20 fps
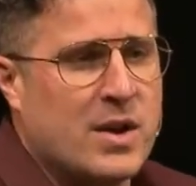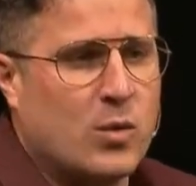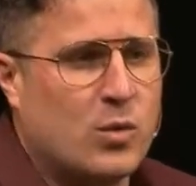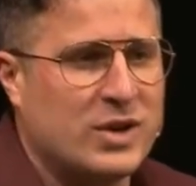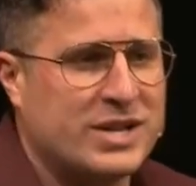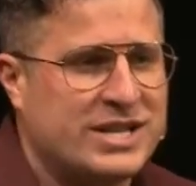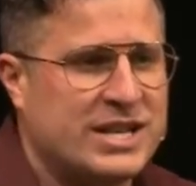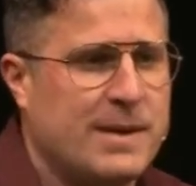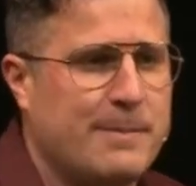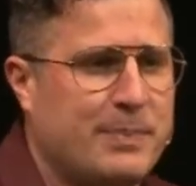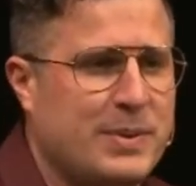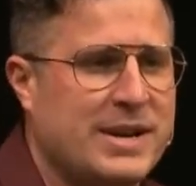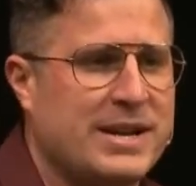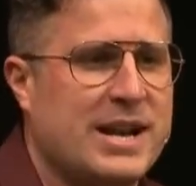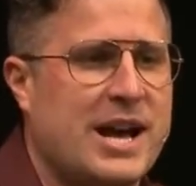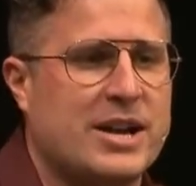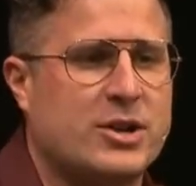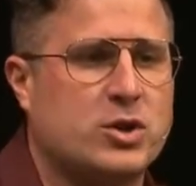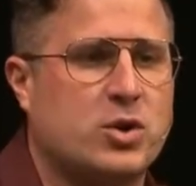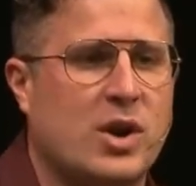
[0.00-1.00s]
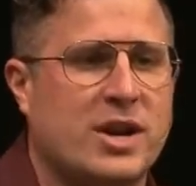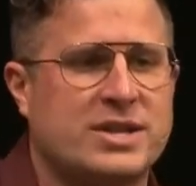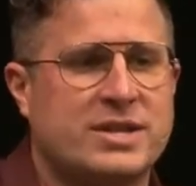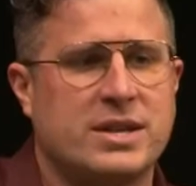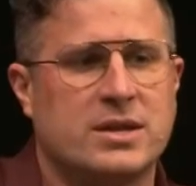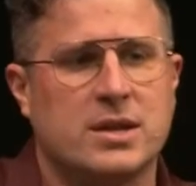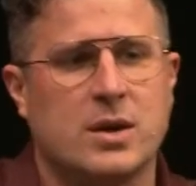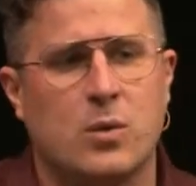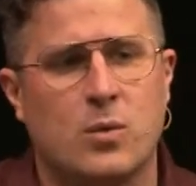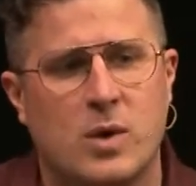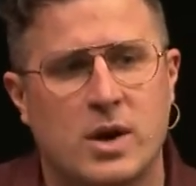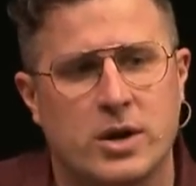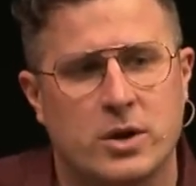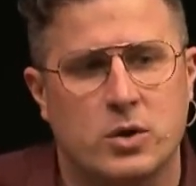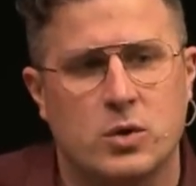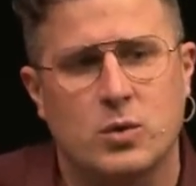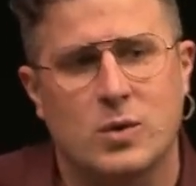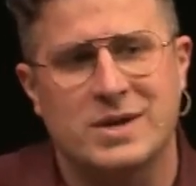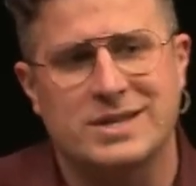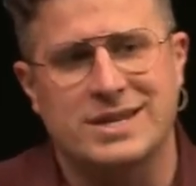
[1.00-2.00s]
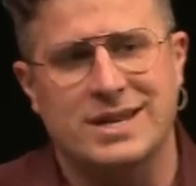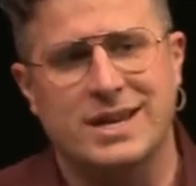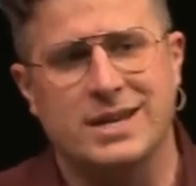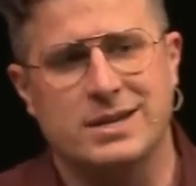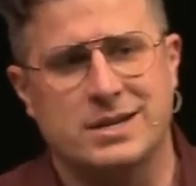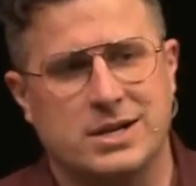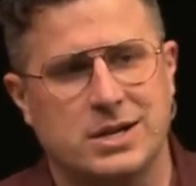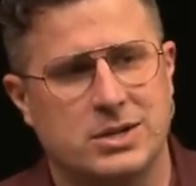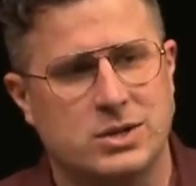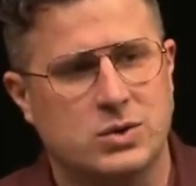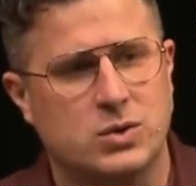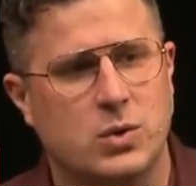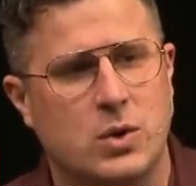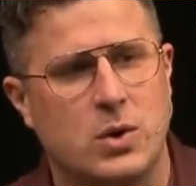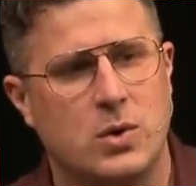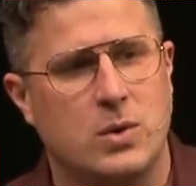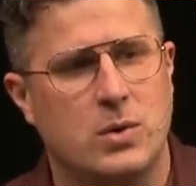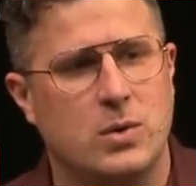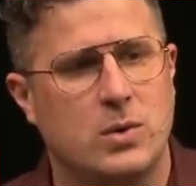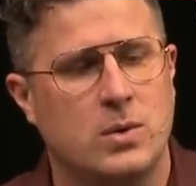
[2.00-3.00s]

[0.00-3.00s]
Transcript: was simply not trusting the one who was in control.